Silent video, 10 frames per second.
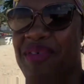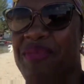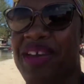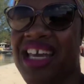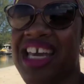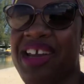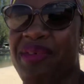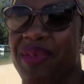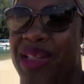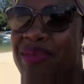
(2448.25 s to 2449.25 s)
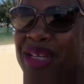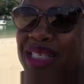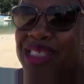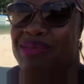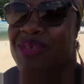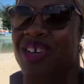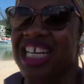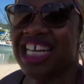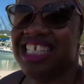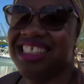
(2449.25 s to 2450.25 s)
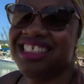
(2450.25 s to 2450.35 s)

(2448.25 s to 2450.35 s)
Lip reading: you for being here with me this morning